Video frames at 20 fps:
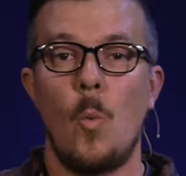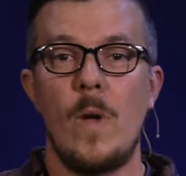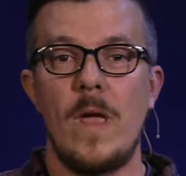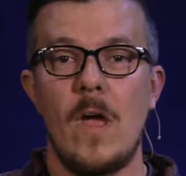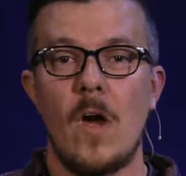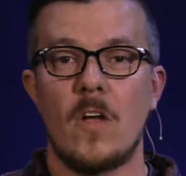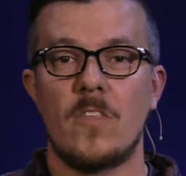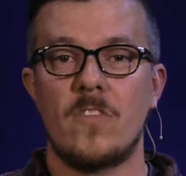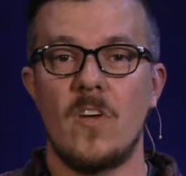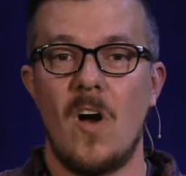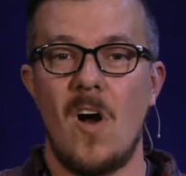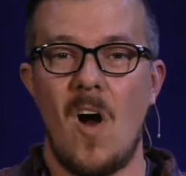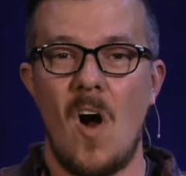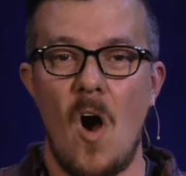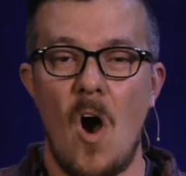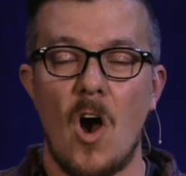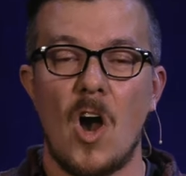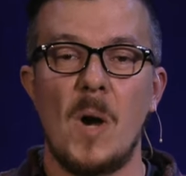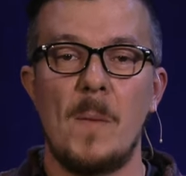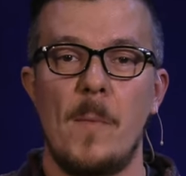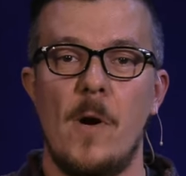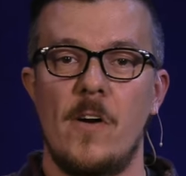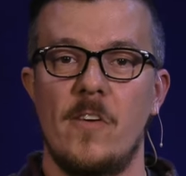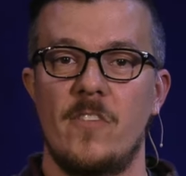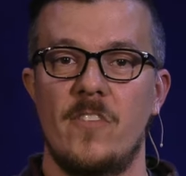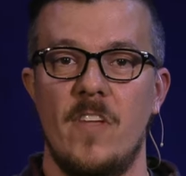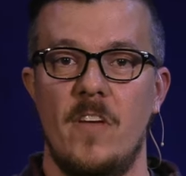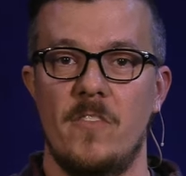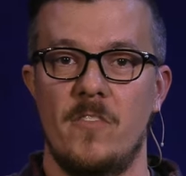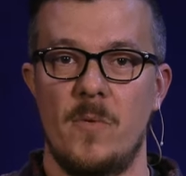We are to arm
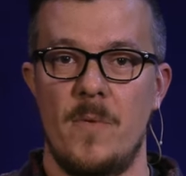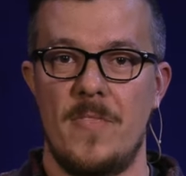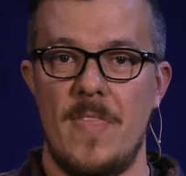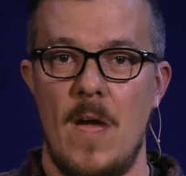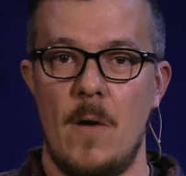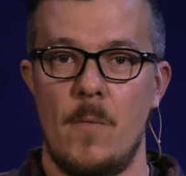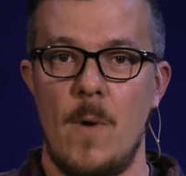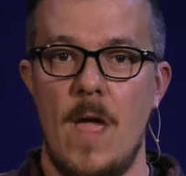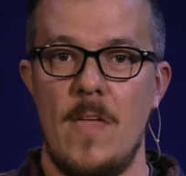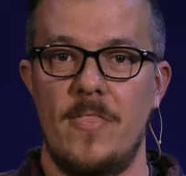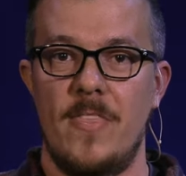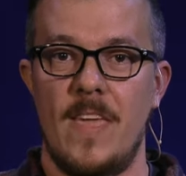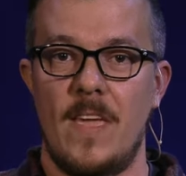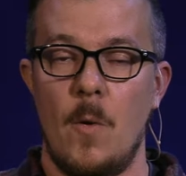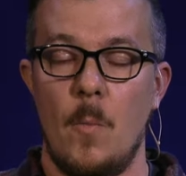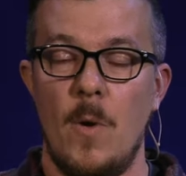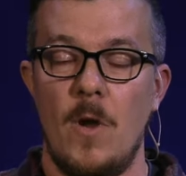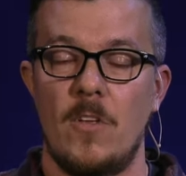ourselves with that right thinking.